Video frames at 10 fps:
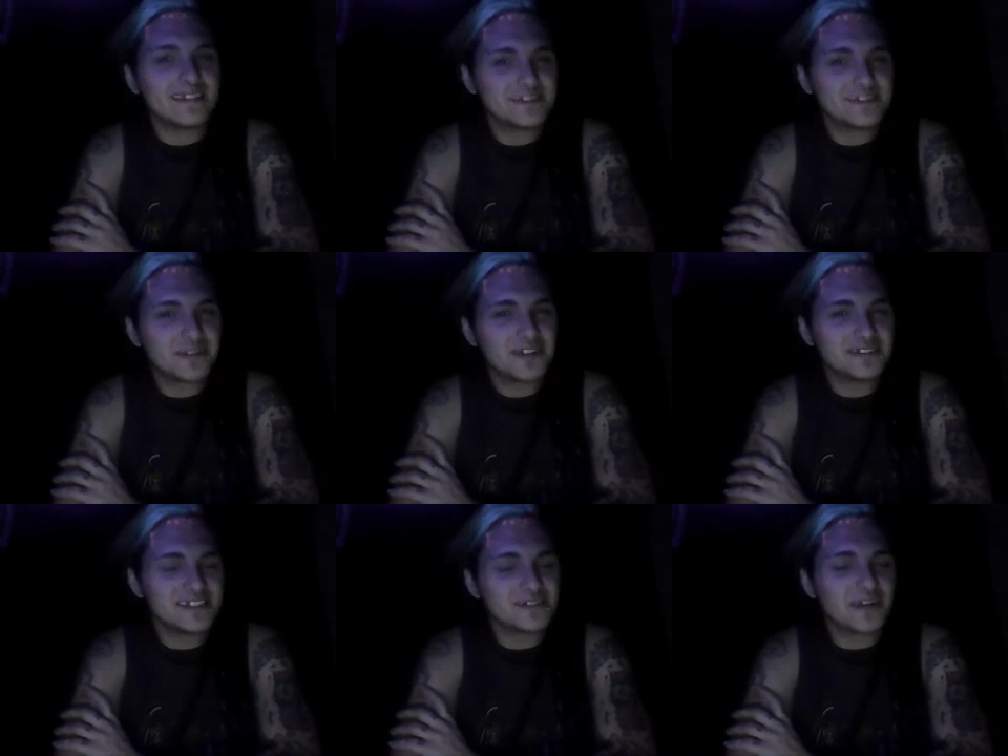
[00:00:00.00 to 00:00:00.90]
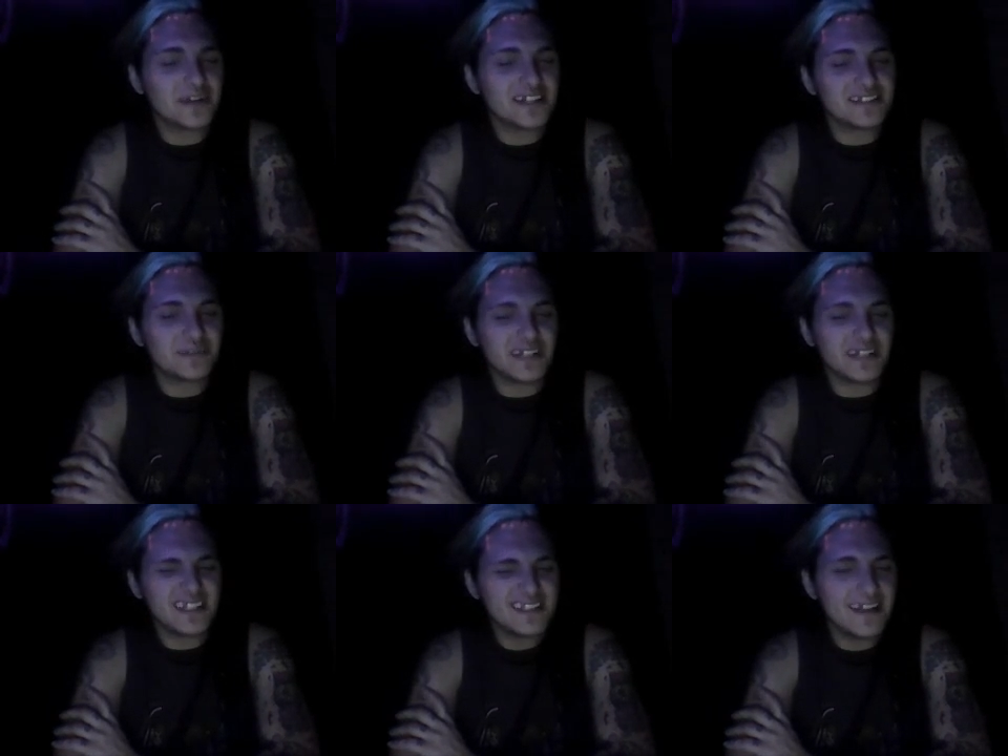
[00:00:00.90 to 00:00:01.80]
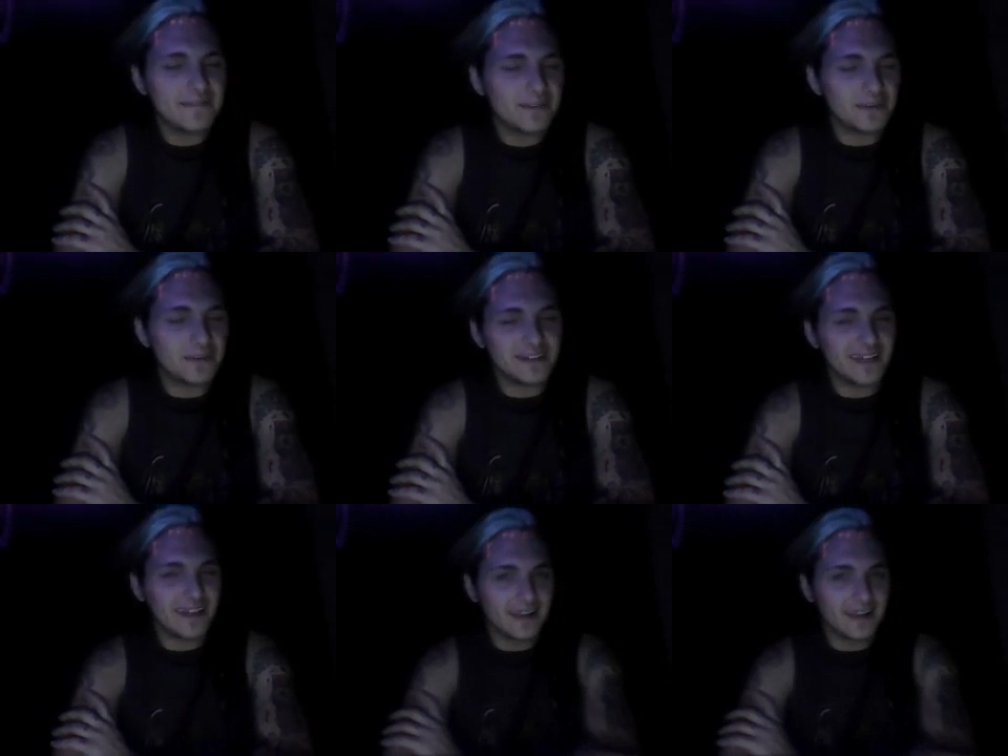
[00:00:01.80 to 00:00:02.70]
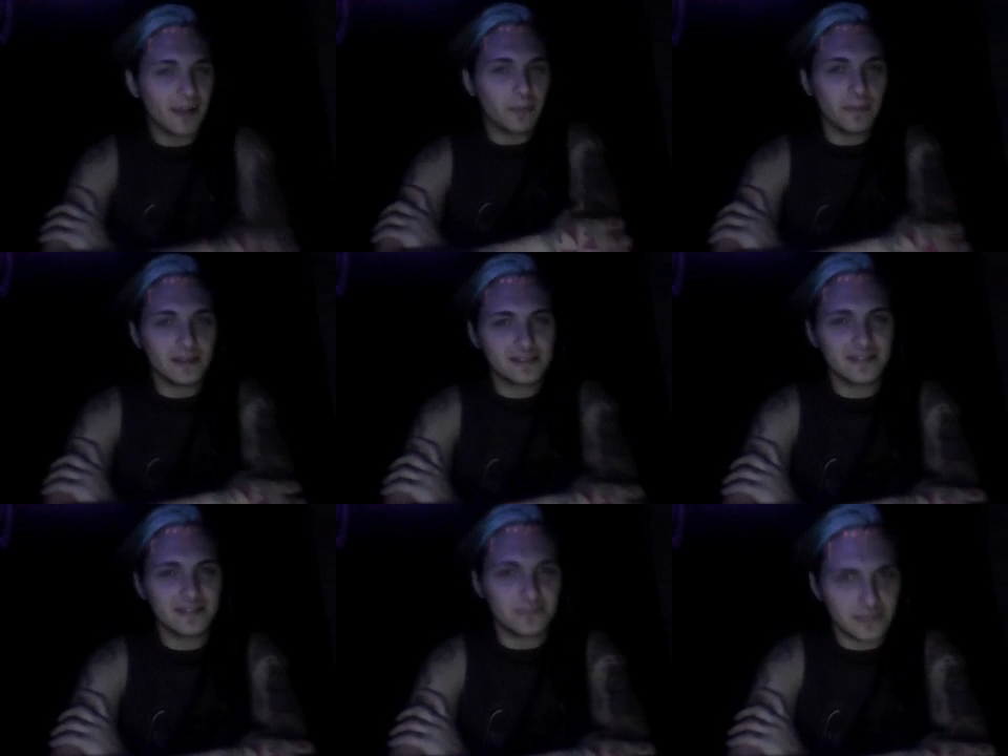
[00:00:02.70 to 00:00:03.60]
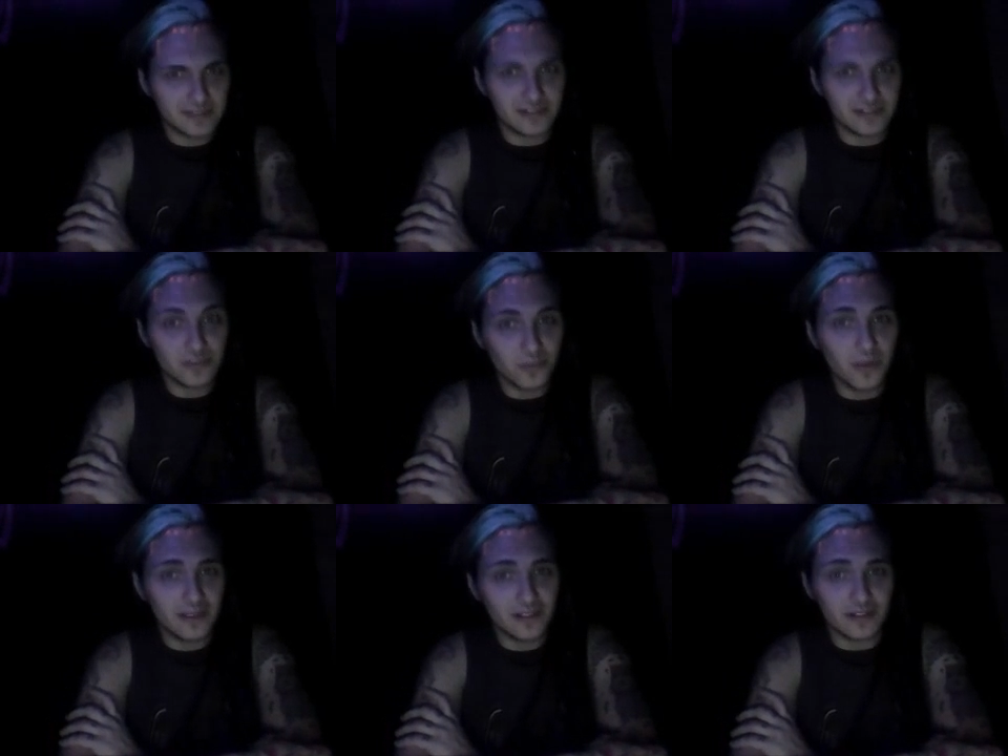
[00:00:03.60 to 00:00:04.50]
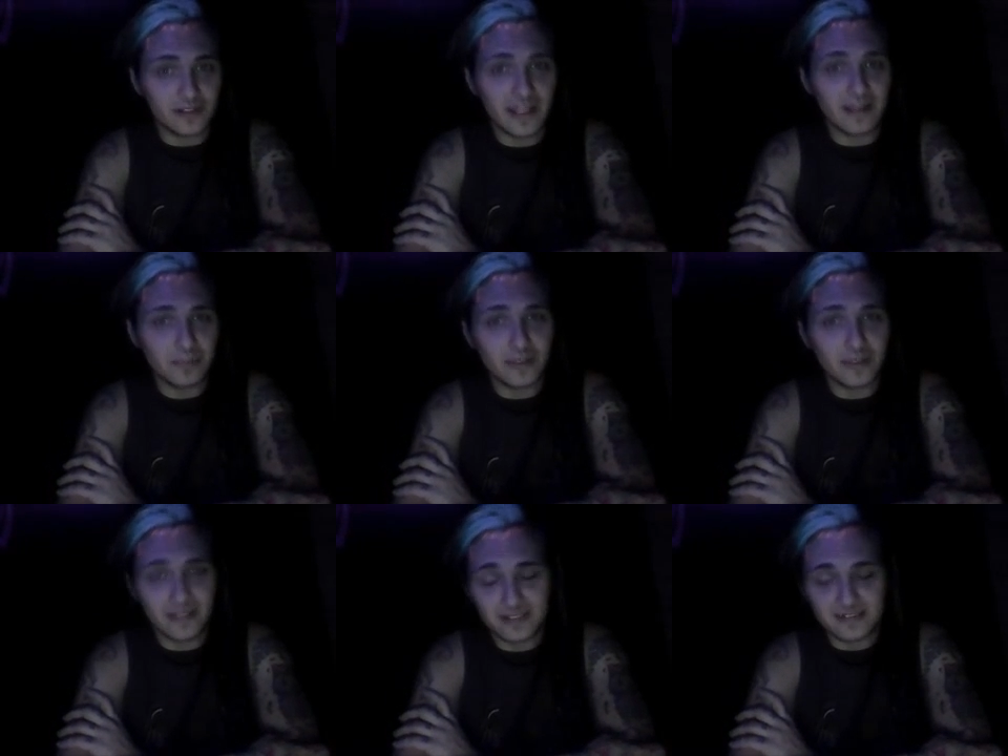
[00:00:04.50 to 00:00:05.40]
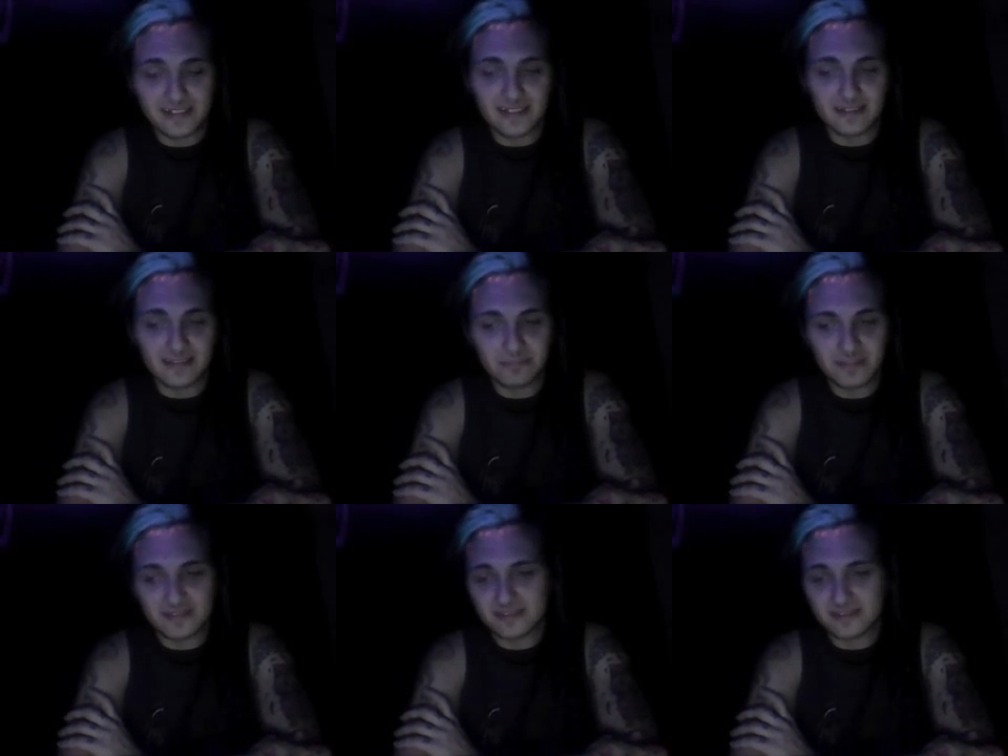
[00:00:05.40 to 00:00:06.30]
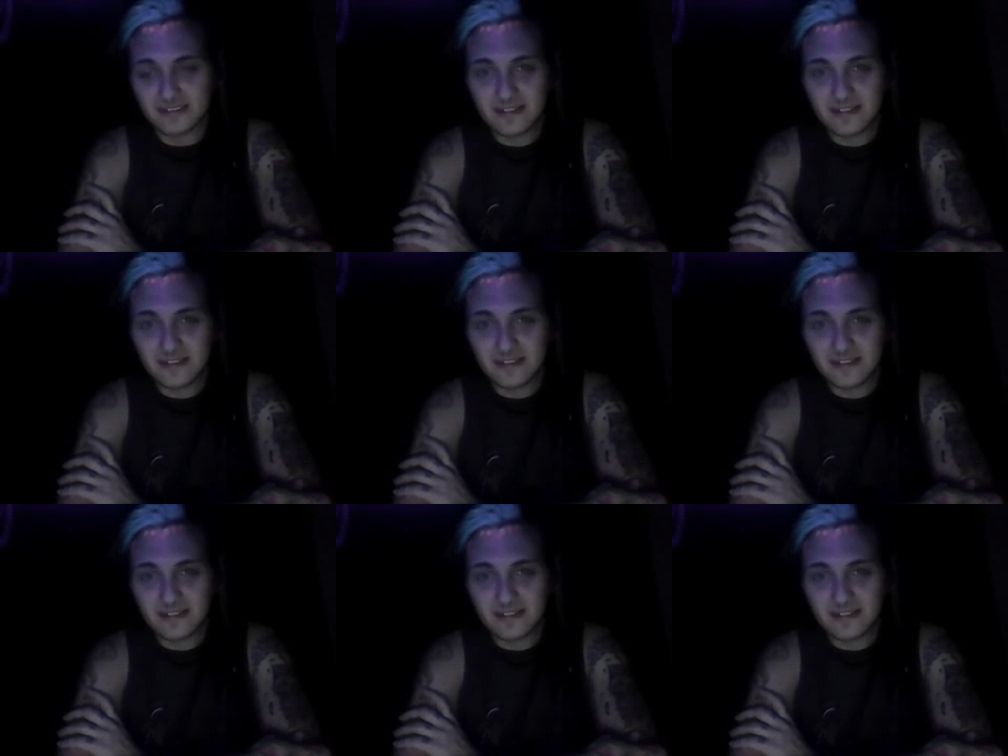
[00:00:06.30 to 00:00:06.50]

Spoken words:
This is one of those situations where you definitely want to take a couple minutes and research what you're getting put into your skin, because